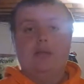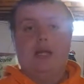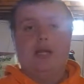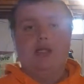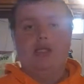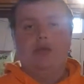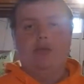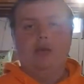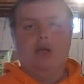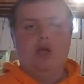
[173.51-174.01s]
I
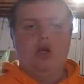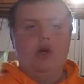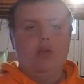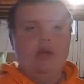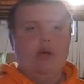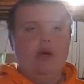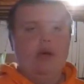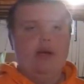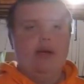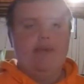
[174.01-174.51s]
took my
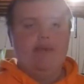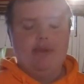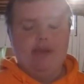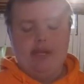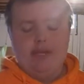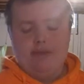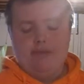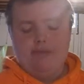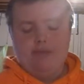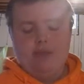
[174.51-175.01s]
GoPro and
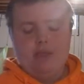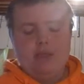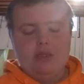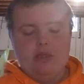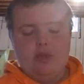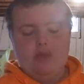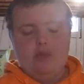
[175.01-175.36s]
everything, so